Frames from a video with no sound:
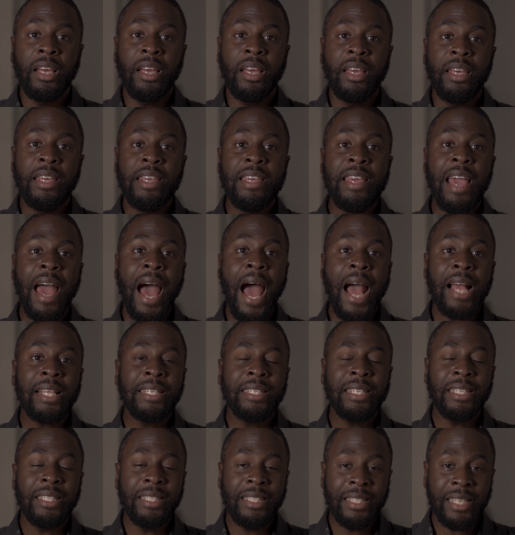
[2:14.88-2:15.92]
he
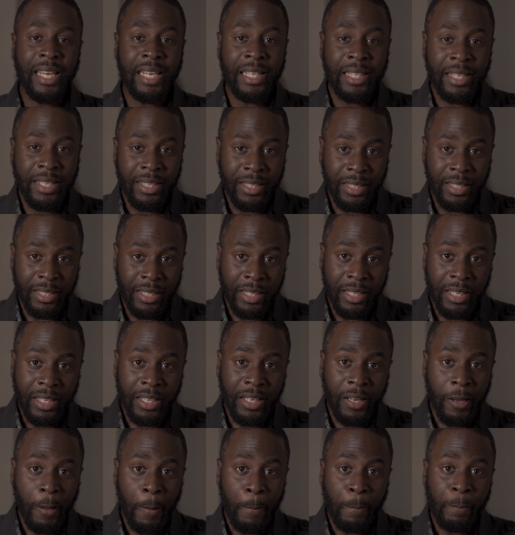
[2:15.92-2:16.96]
accidentally
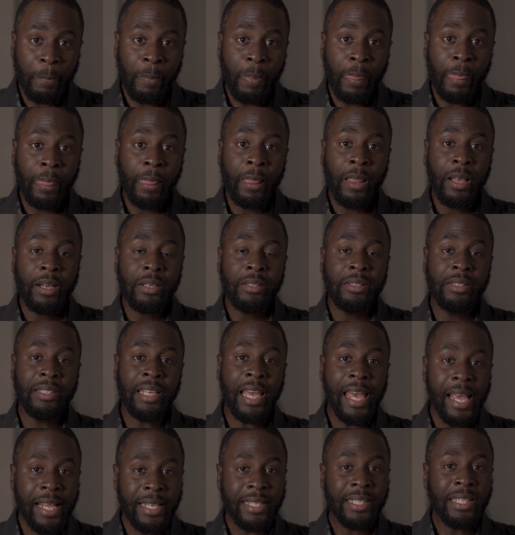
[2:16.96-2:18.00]

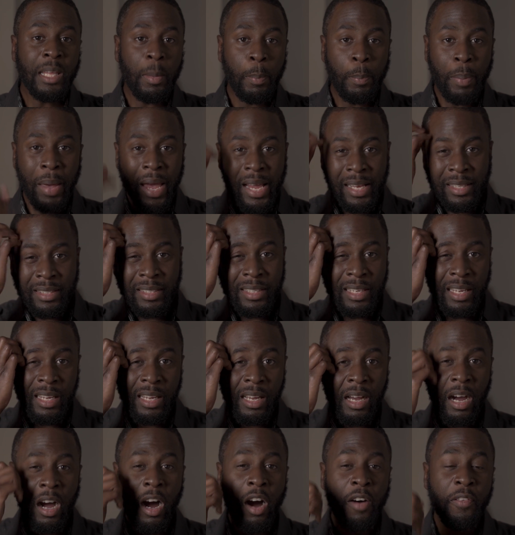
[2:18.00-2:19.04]
takes the
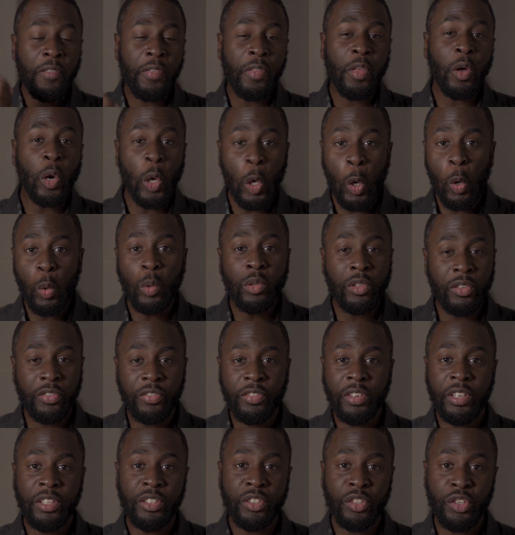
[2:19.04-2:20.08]
painting of the
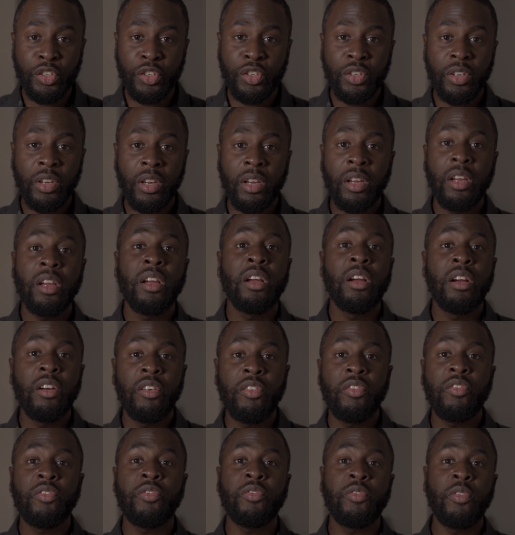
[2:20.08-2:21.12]
goldfinch
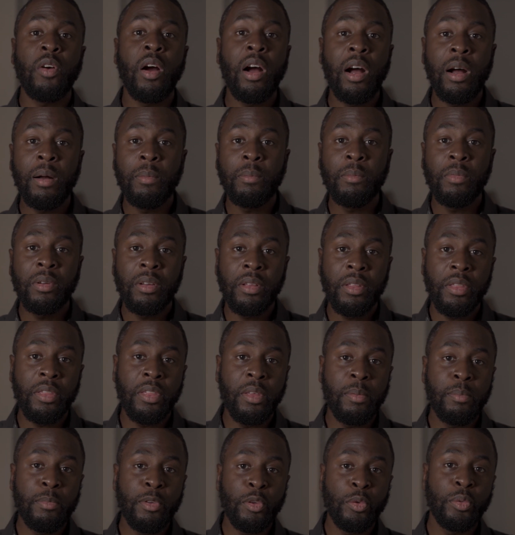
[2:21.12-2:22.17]
from the
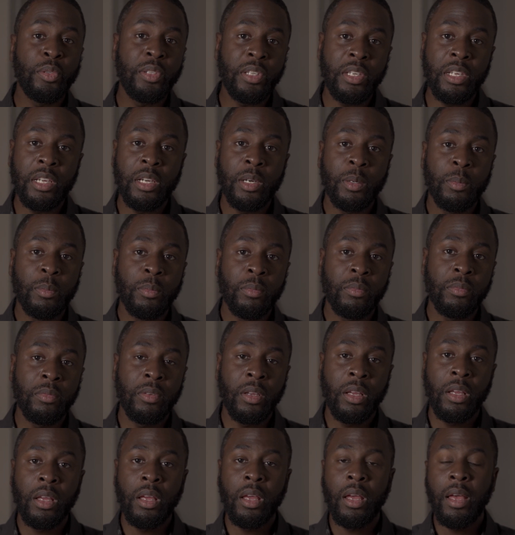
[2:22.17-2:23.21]
museum,
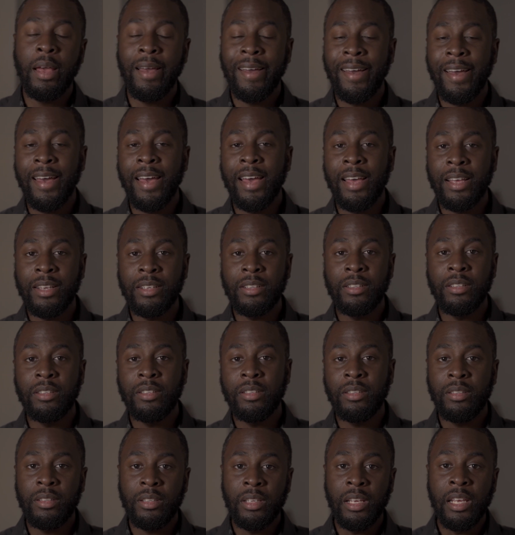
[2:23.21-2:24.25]
and
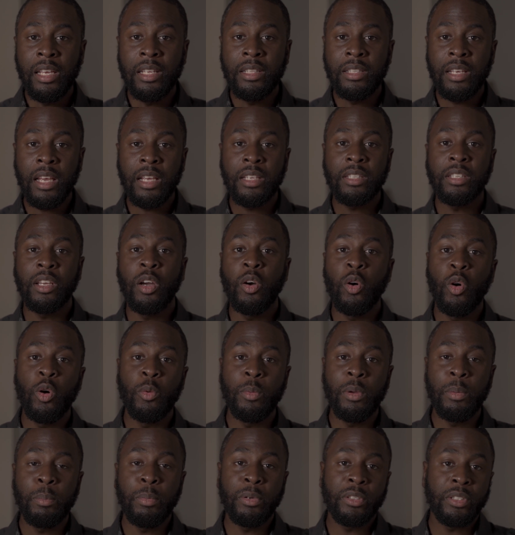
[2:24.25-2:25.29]
he takes it home.
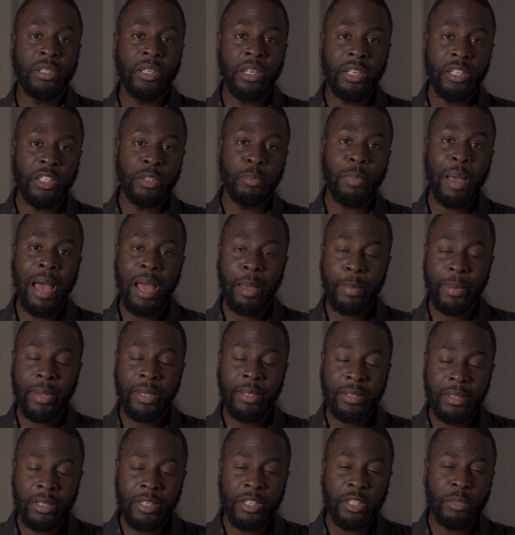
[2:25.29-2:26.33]
He puts it in his bag because
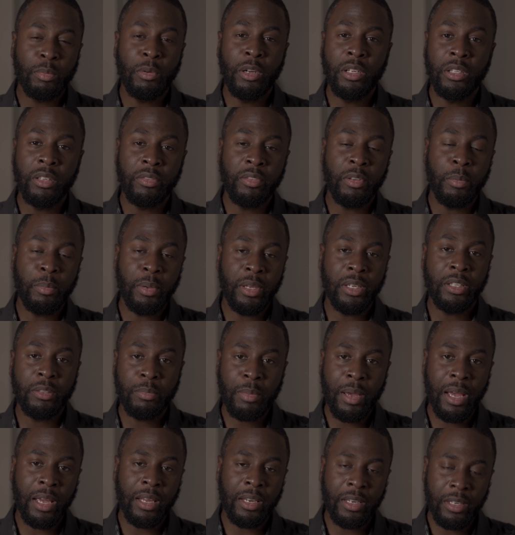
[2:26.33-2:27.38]
it is small enough to be in his
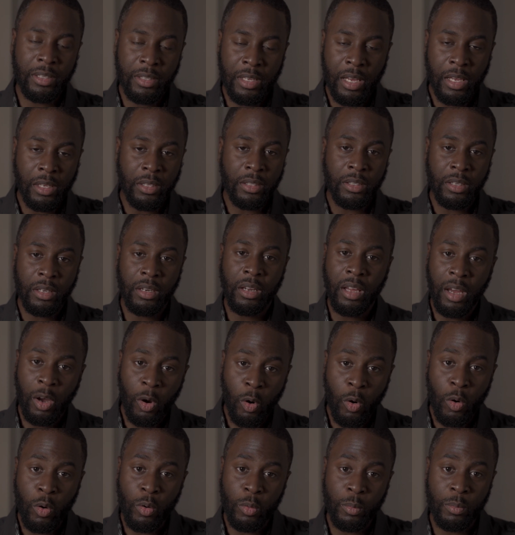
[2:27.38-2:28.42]
bag, and he takes it
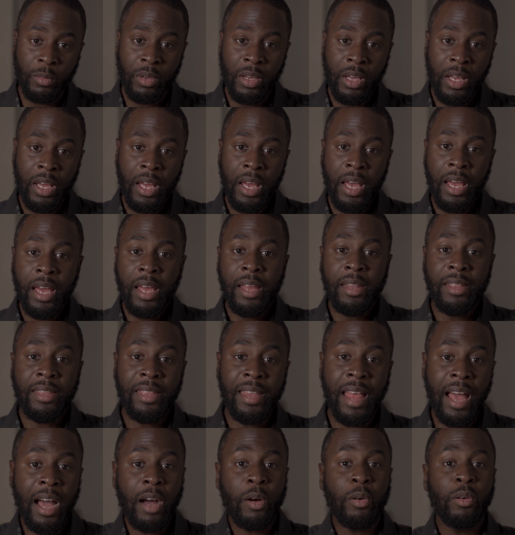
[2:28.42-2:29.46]
home.
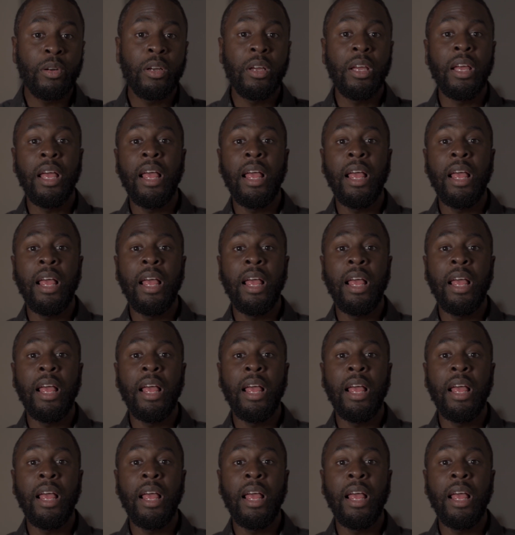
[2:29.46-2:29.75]
Now,